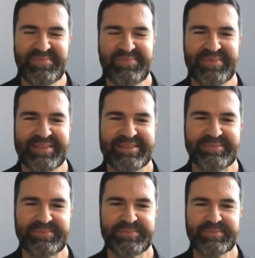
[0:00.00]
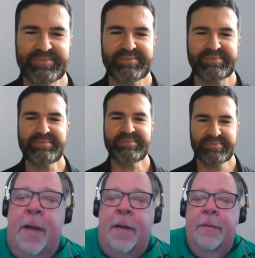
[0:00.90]
leads me to the question
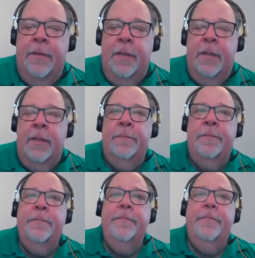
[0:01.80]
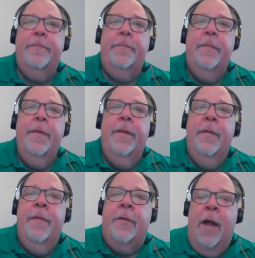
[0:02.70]
about
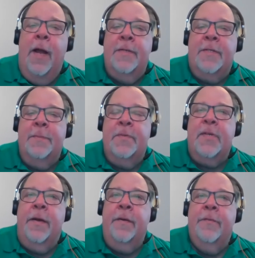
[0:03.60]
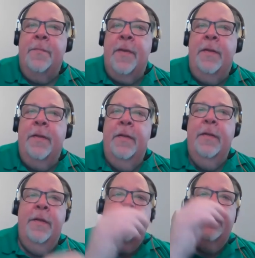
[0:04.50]
the clients themselves. I mean,
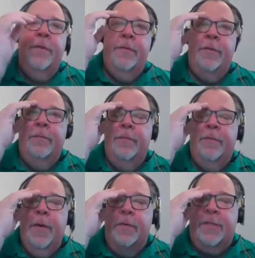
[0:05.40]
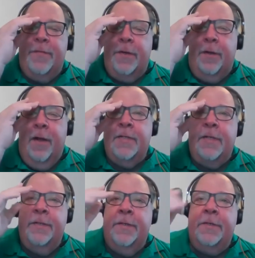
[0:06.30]
do most of your clients
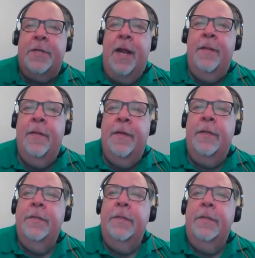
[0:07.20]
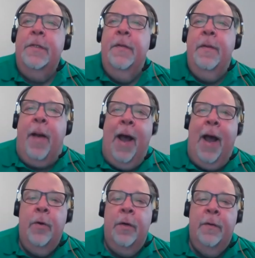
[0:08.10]
understand the
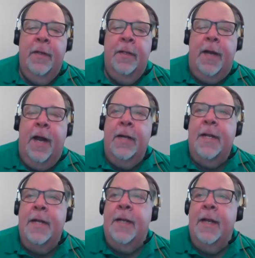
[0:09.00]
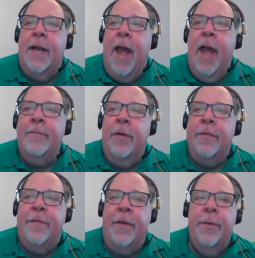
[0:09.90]
power that content can have on
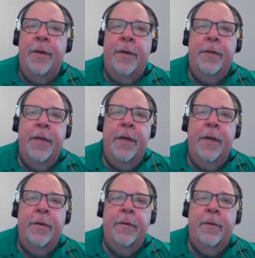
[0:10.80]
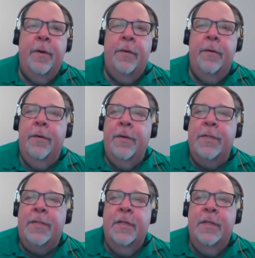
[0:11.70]
the viewer, or